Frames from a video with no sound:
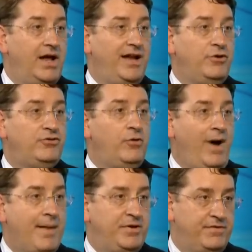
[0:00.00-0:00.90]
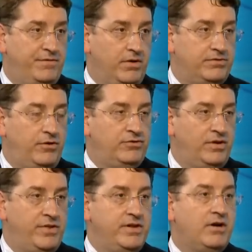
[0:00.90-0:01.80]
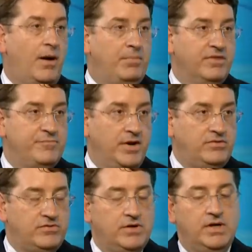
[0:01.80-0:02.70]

and usually rapid defaults, usually within a couple of months.